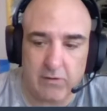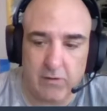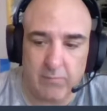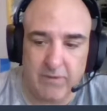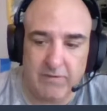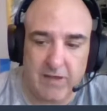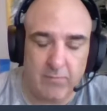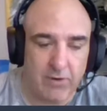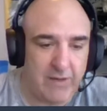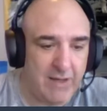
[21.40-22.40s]
a little
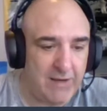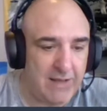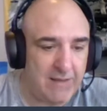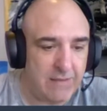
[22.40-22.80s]
midday money on a